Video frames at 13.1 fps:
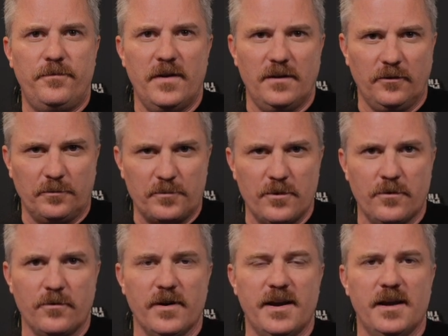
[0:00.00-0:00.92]
fitness
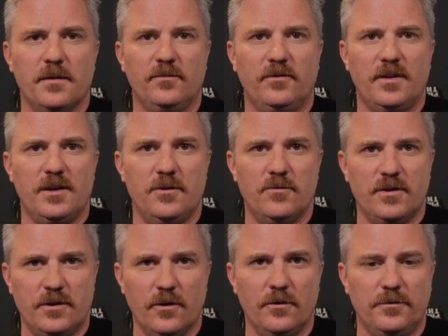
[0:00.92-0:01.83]
programs that you
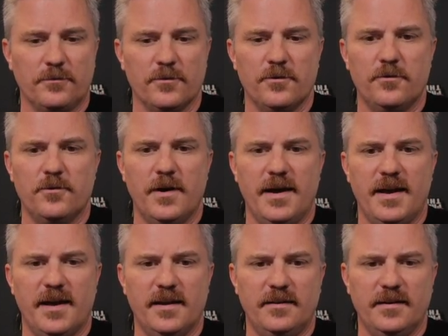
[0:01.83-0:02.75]
would go through
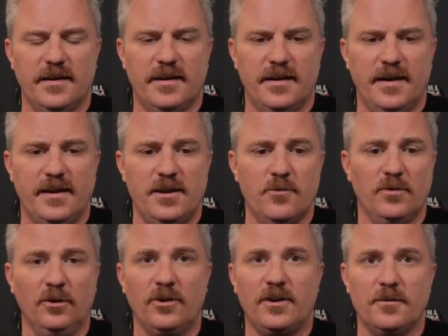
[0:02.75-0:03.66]
and uh, and you
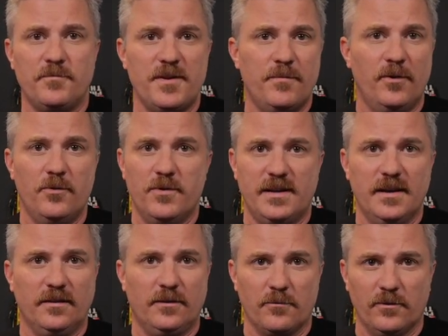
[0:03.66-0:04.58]
would look at the people who would
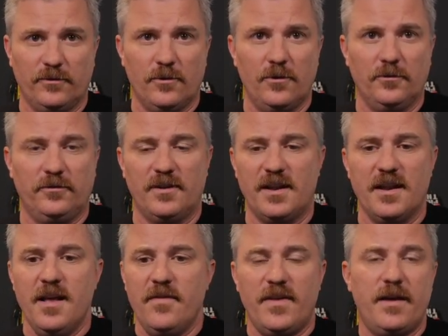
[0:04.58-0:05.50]
get the results and
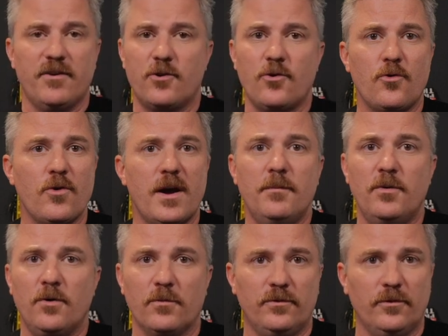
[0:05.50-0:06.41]
they have
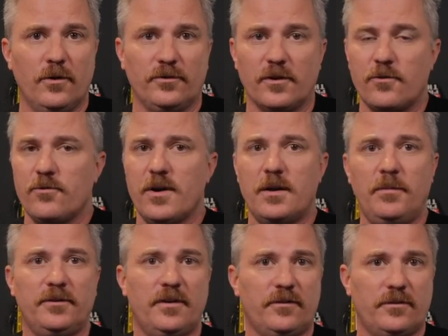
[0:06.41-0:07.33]
incredible results,
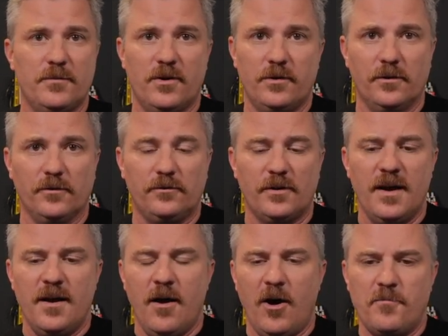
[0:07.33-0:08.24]
incredible testimonials
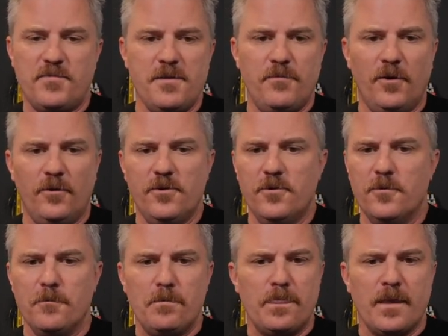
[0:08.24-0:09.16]
of people
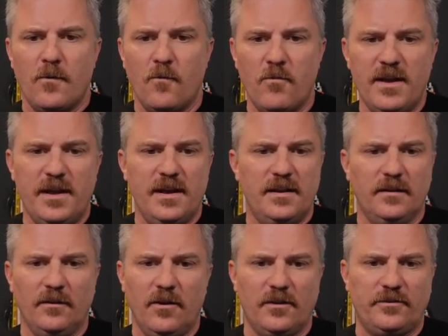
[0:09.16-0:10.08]
who went in
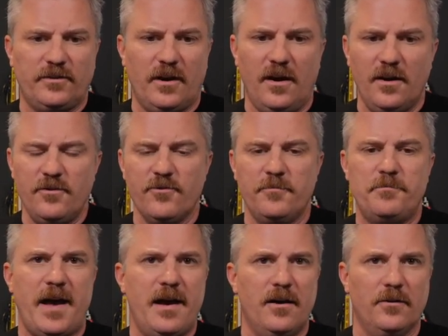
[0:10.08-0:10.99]
and lost a 100
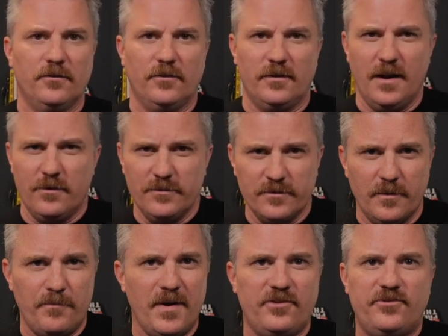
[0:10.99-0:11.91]
pounds and now they're in
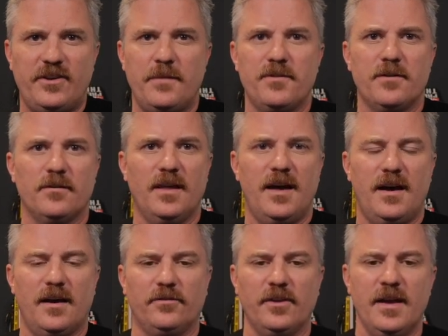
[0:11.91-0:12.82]
the best shape of their
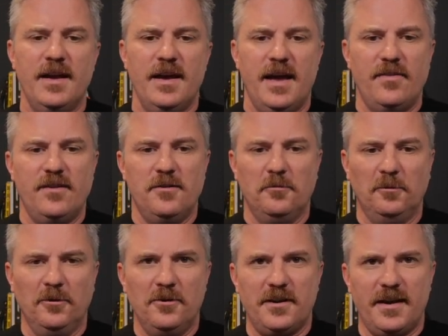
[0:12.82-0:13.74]
lives. And then
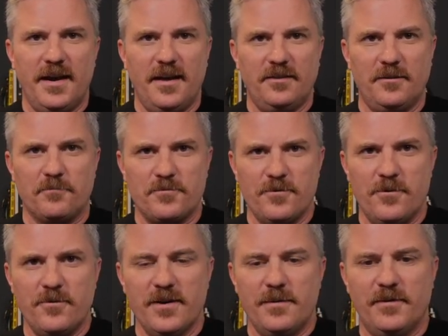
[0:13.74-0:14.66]
you look at the
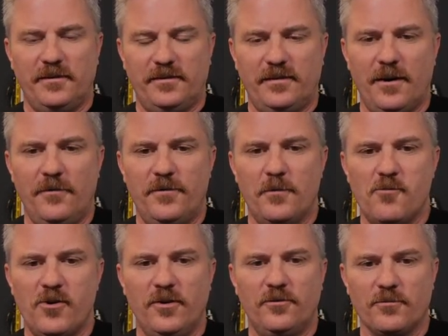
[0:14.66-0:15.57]
program itself
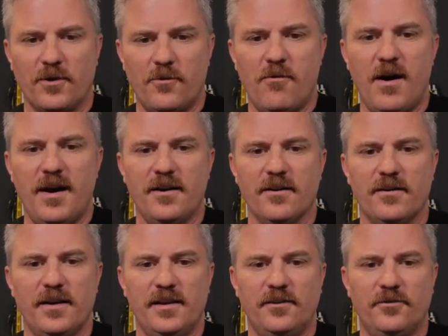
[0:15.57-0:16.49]
and what is
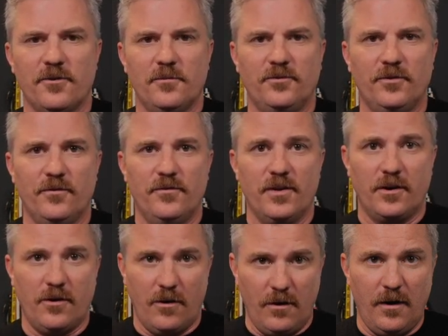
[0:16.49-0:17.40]
required in terms of the
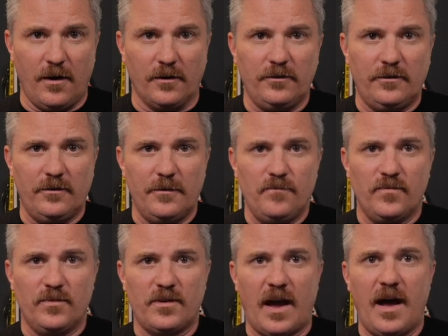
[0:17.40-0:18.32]
cost,
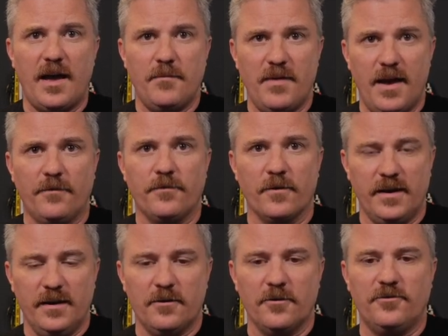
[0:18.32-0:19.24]
time, effort,
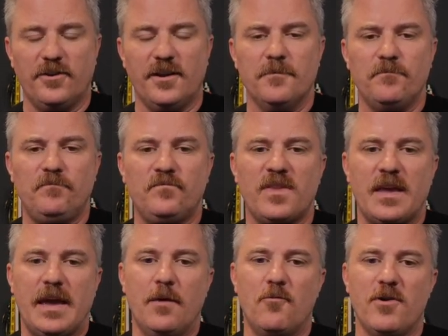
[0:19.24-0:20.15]
energy.
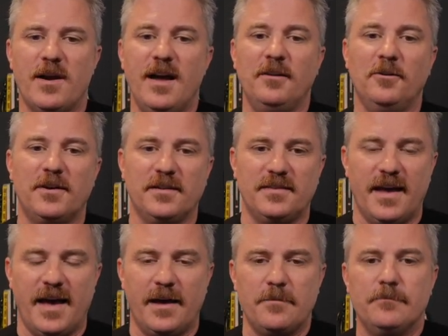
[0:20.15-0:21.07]
And when I look at
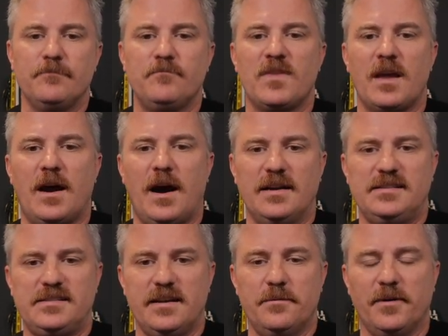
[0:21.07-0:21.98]
that, I
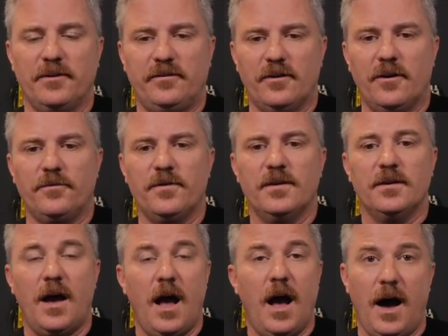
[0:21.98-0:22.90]
say to myself,
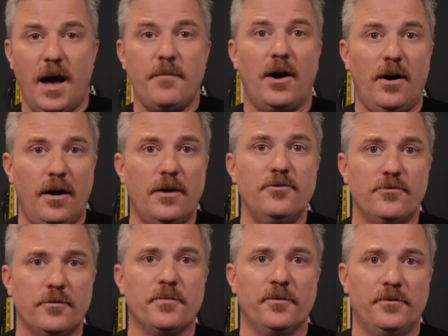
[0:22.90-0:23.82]
I'm
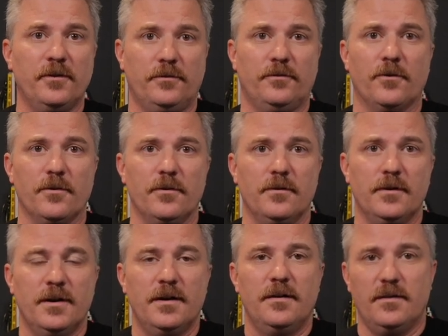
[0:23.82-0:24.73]
100% certain
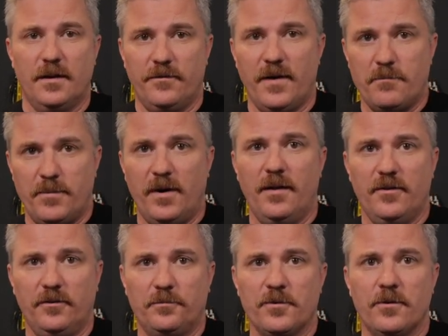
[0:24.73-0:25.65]
that if I
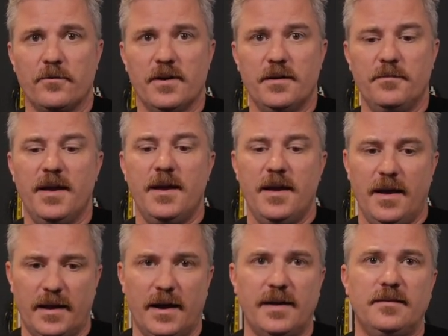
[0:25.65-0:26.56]
bought this program
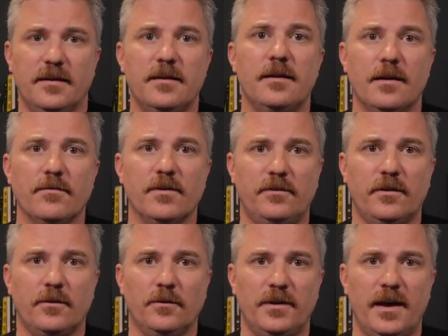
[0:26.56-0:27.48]
and I did it every
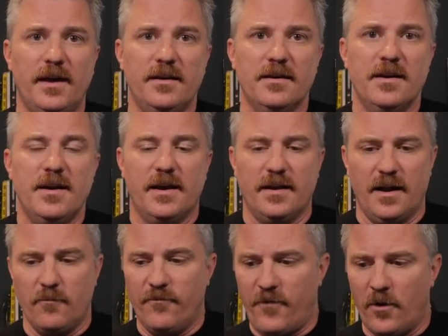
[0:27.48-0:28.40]
single day and
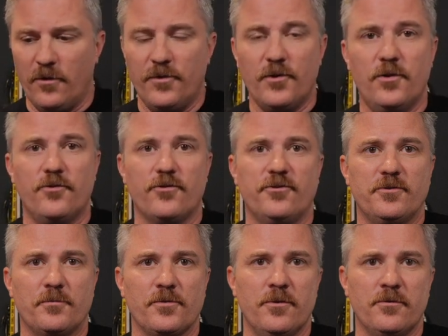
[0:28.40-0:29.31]
I followed the
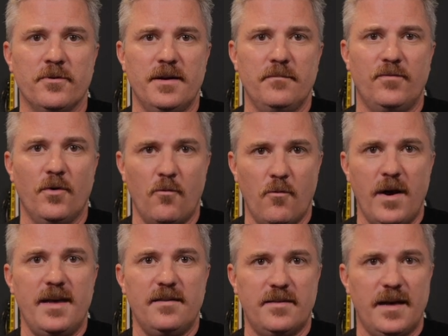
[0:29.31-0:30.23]
nutrition program the
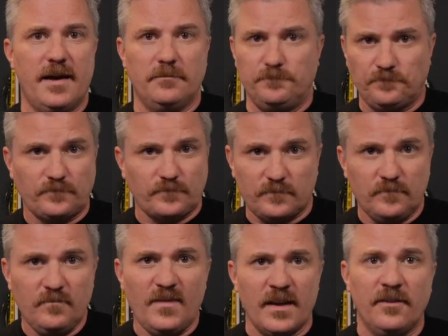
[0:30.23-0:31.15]
way that
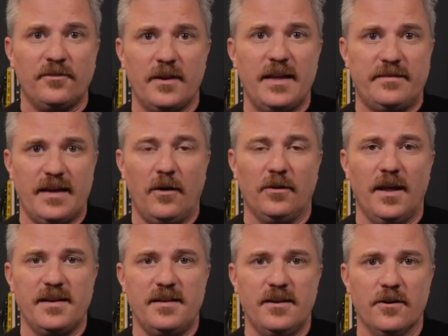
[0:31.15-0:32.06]
it's, it's
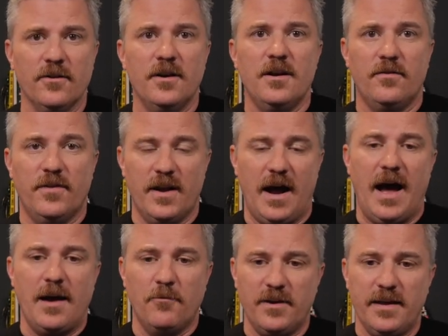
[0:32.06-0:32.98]
outlined here, that
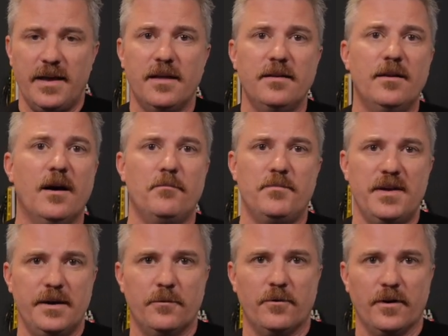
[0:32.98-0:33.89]
I would end up
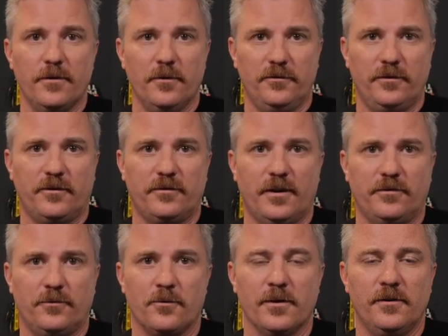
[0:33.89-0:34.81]
being one of those
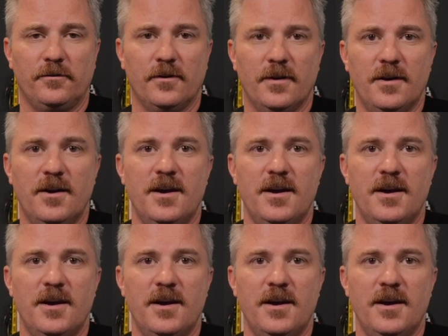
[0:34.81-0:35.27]
success stories.